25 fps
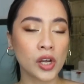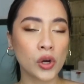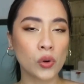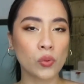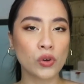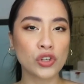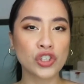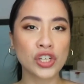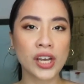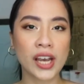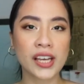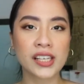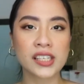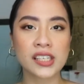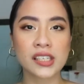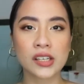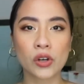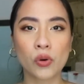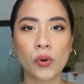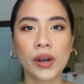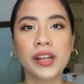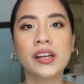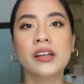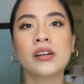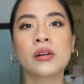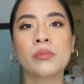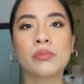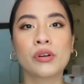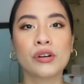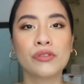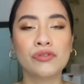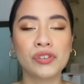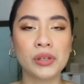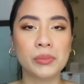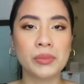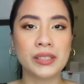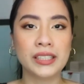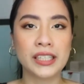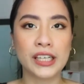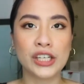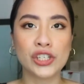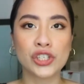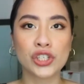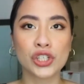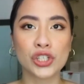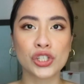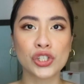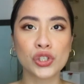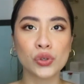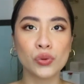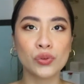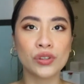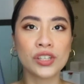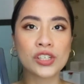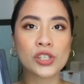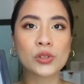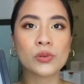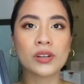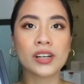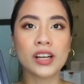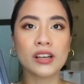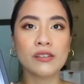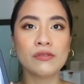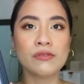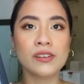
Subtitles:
which has quite a number of limitations. So this one, I